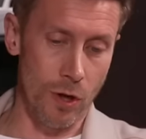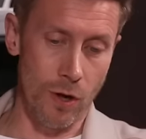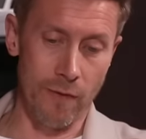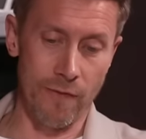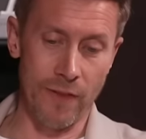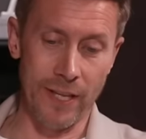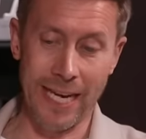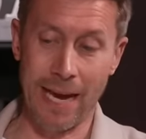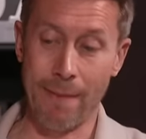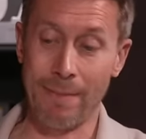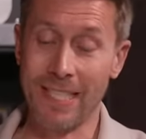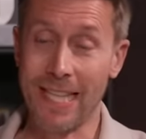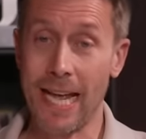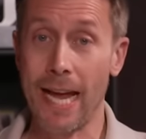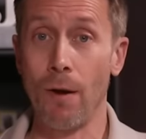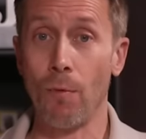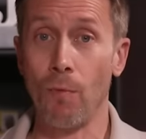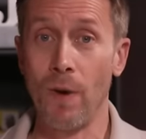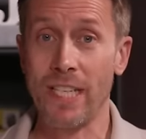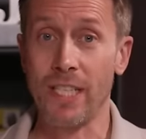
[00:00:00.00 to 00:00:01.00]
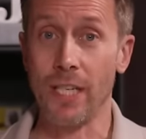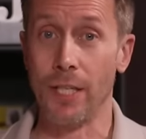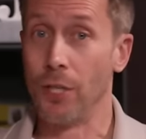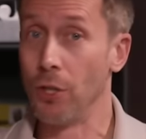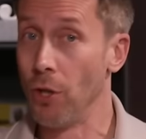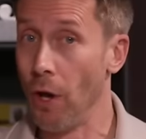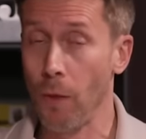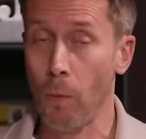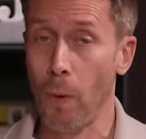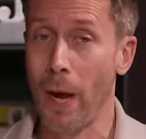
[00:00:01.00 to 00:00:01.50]
of the game as they are written,
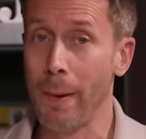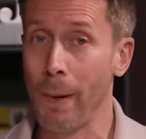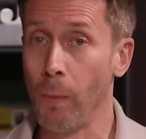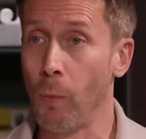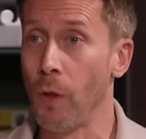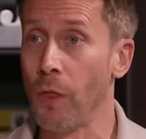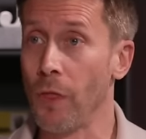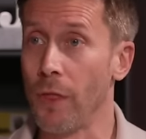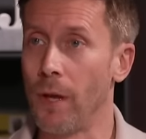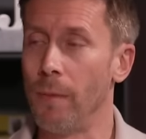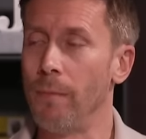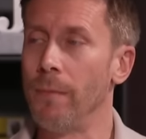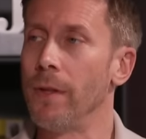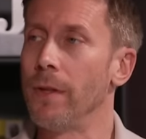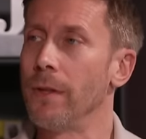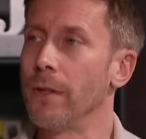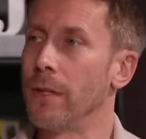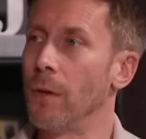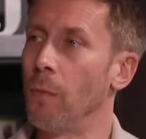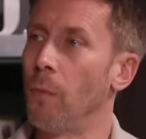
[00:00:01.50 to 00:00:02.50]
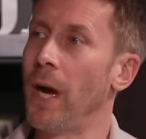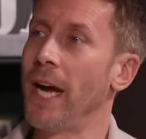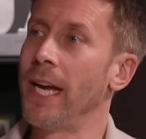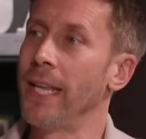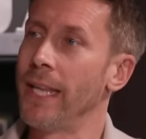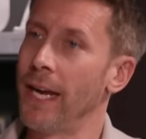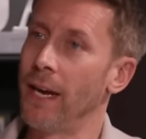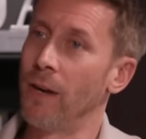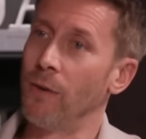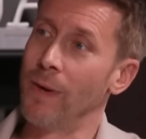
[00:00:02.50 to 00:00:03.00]
not the way we want them, no. the way
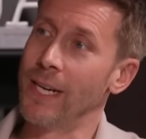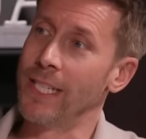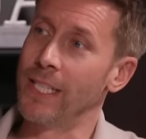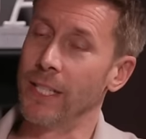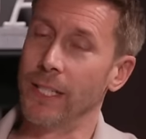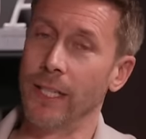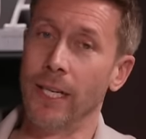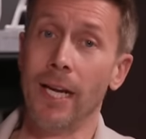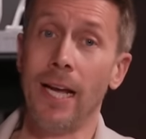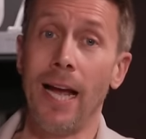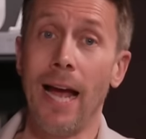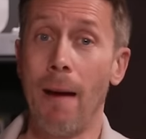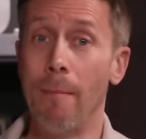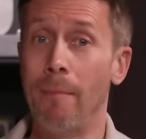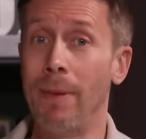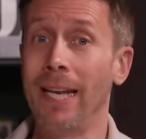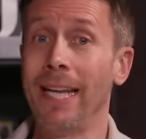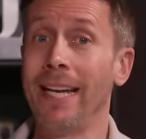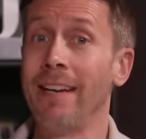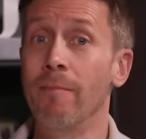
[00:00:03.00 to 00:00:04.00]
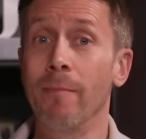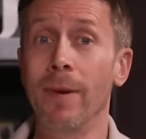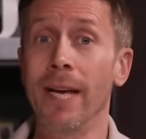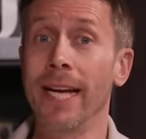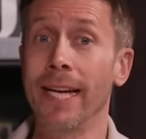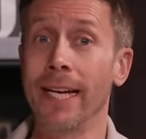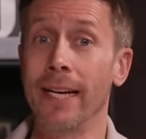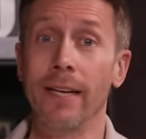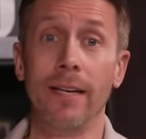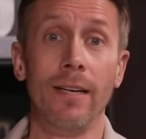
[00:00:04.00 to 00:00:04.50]
they are written. Mm. And believe
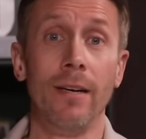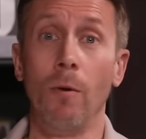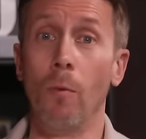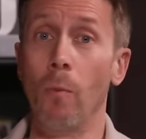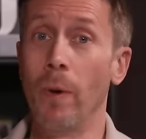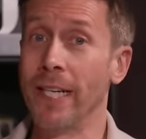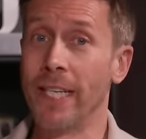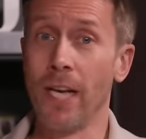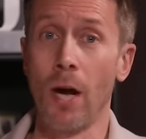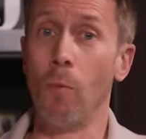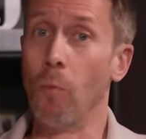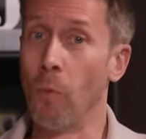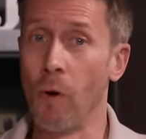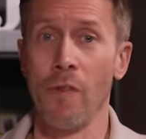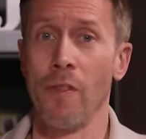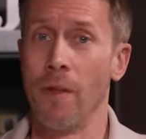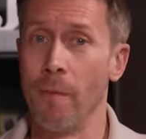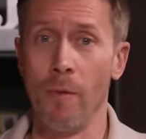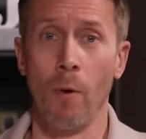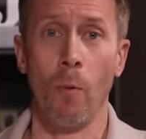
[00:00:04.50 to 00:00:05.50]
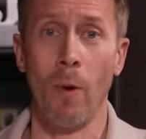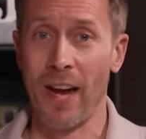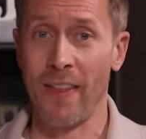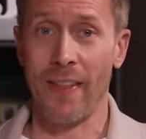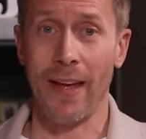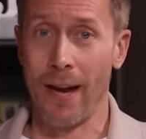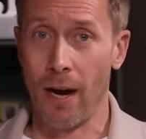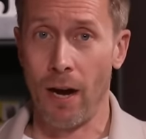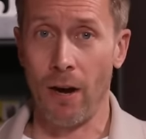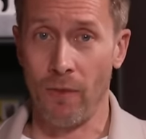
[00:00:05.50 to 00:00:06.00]
me, we don't want them the way
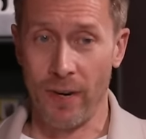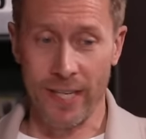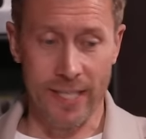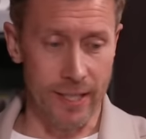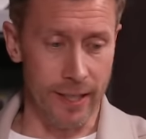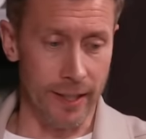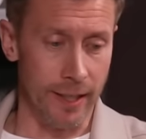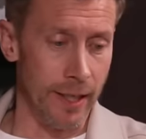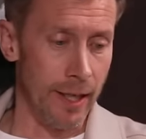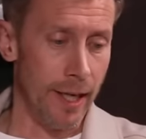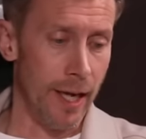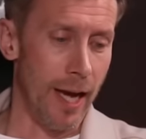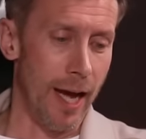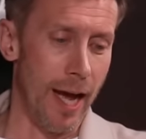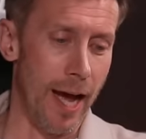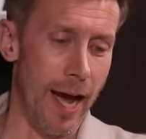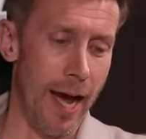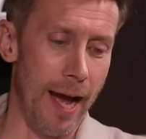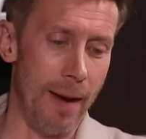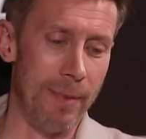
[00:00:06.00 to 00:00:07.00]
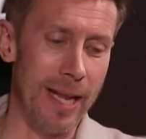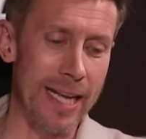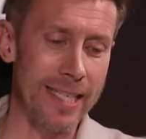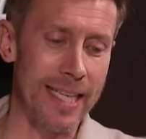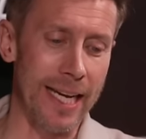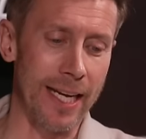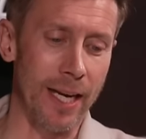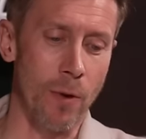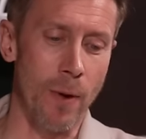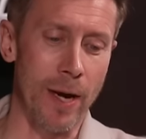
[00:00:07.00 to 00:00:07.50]
they are written. uh, let's
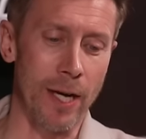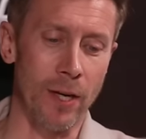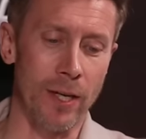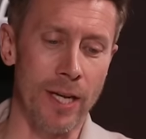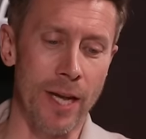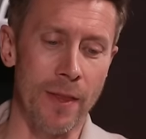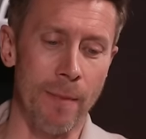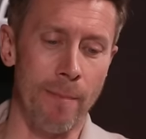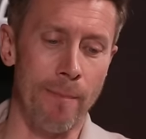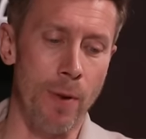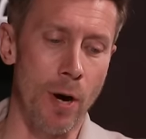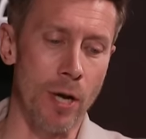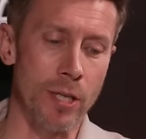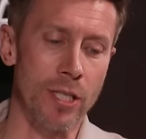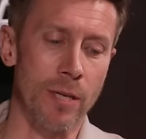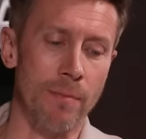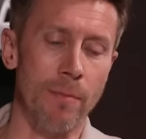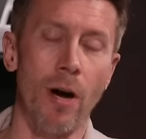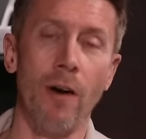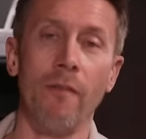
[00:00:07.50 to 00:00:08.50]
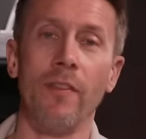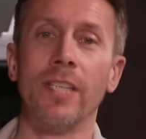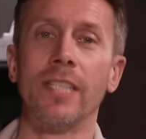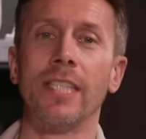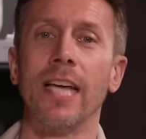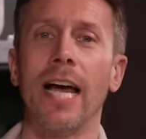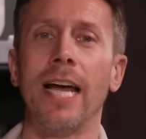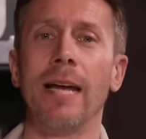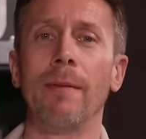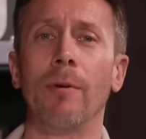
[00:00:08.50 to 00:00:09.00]
take a quick look at the bottom of the
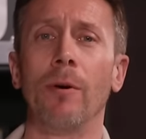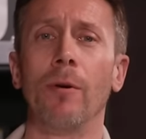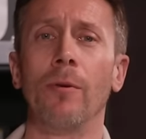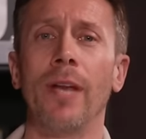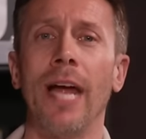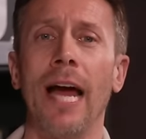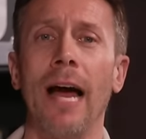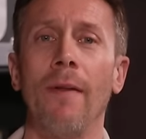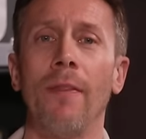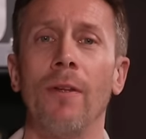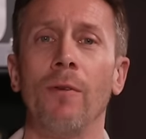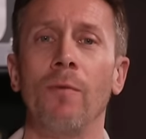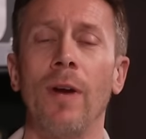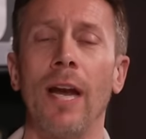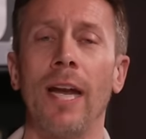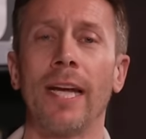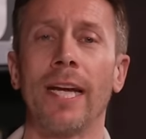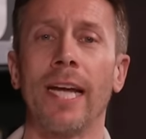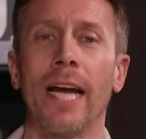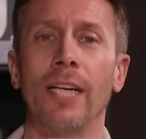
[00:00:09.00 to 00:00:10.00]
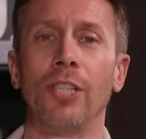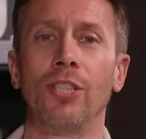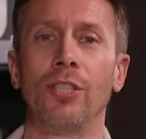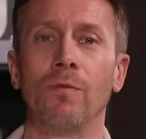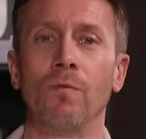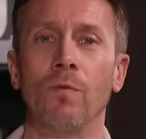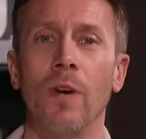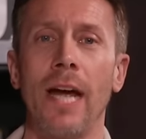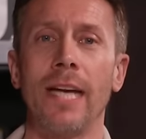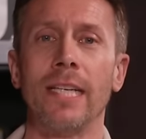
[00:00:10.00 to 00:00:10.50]
table now. The
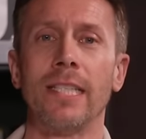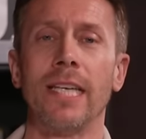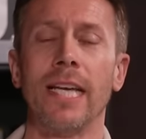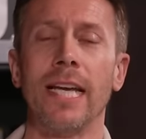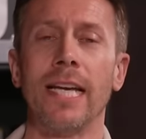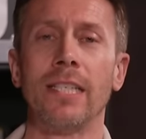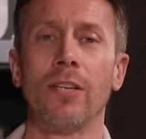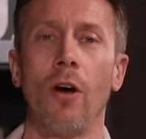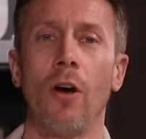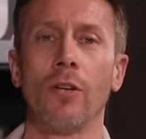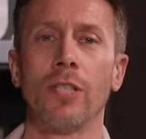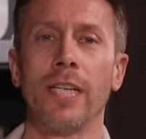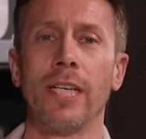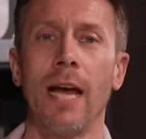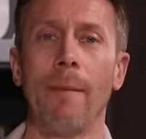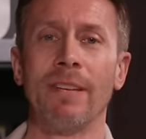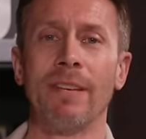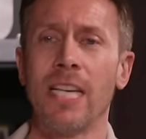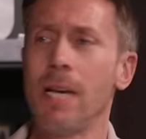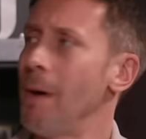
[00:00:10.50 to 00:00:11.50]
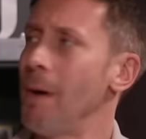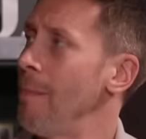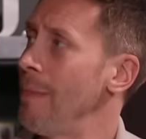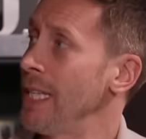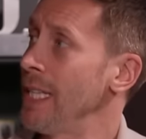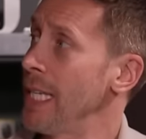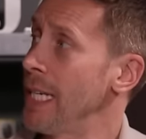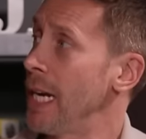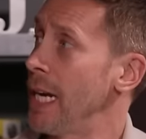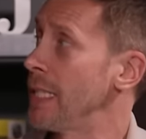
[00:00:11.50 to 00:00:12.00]
relegation race is hotting up. Has anyone
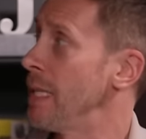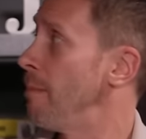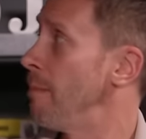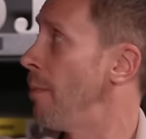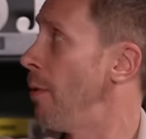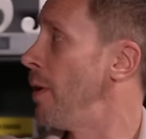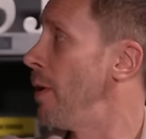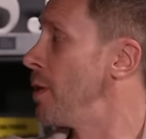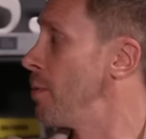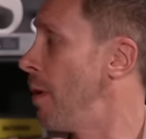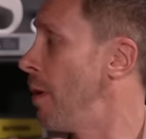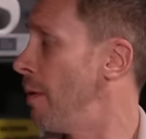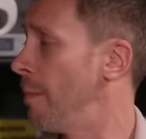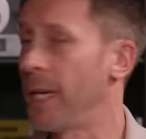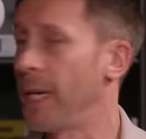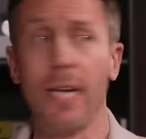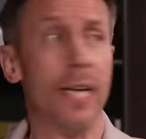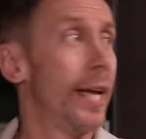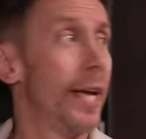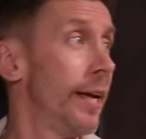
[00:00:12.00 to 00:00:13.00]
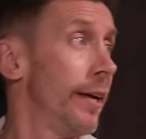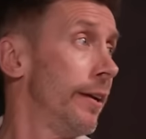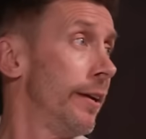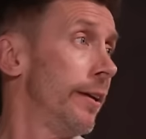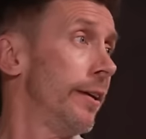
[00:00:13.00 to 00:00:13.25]
been deducted points while we've been in here?